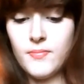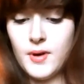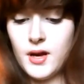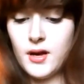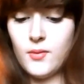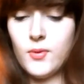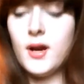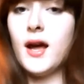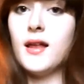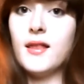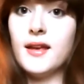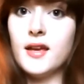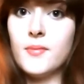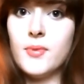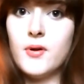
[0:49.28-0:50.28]
But what I
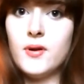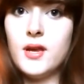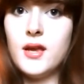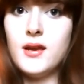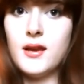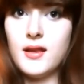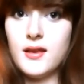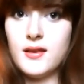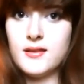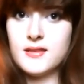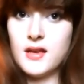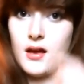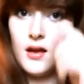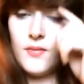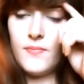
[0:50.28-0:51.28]
like about it is
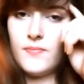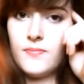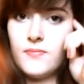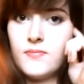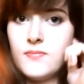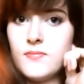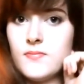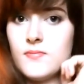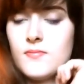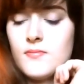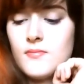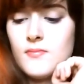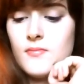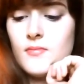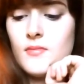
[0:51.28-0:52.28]

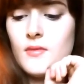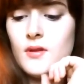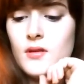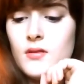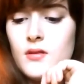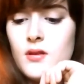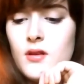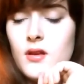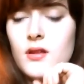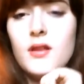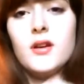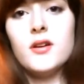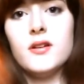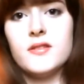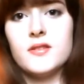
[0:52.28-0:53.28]
the
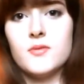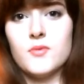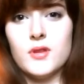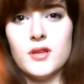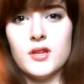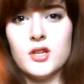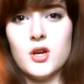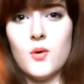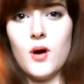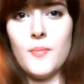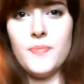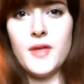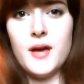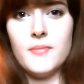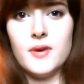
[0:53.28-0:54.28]
glitter doesn't really show
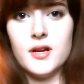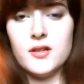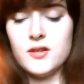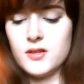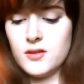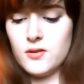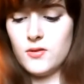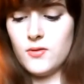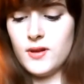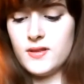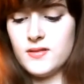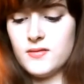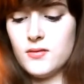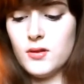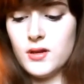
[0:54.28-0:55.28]
up that much, so it
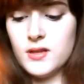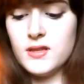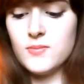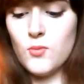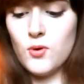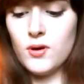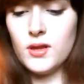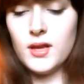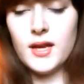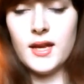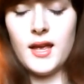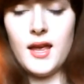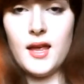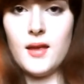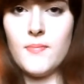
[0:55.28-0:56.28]
looks more like
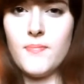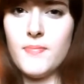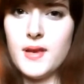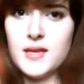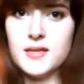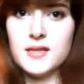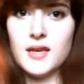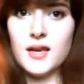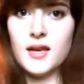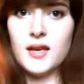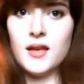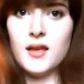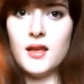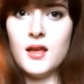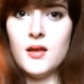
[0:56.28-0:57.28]
a basic
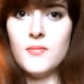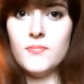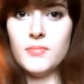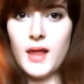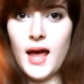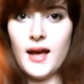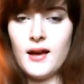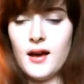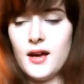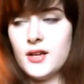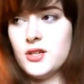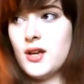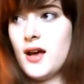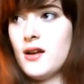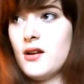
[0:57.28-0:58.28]
black
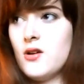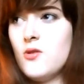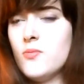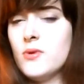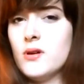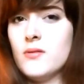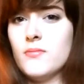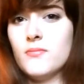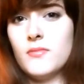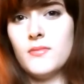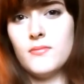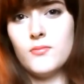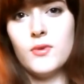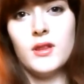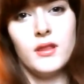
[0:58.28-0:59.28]
eyeshadow, but
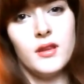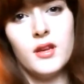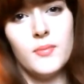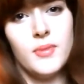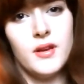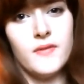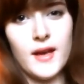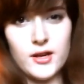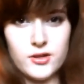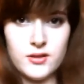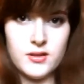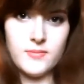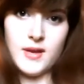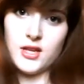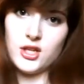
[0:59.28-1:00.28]
with a little bit of extra
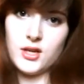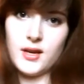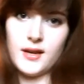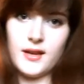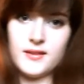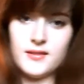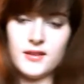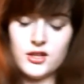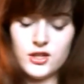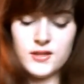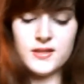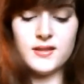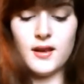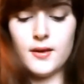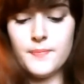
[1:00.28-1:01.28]
dimension, I guess I should
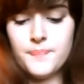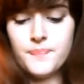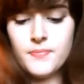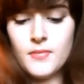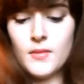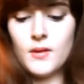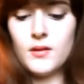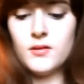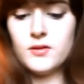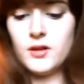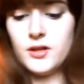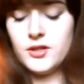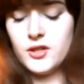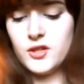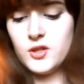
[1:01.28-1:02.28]
say. So
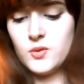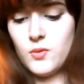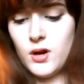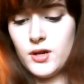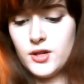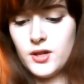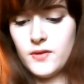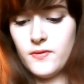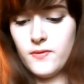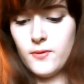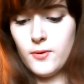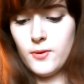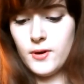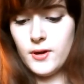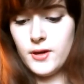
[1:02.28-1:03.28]
I'll just swatch it
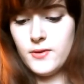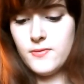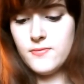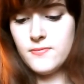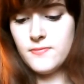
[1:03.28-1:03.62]
for you.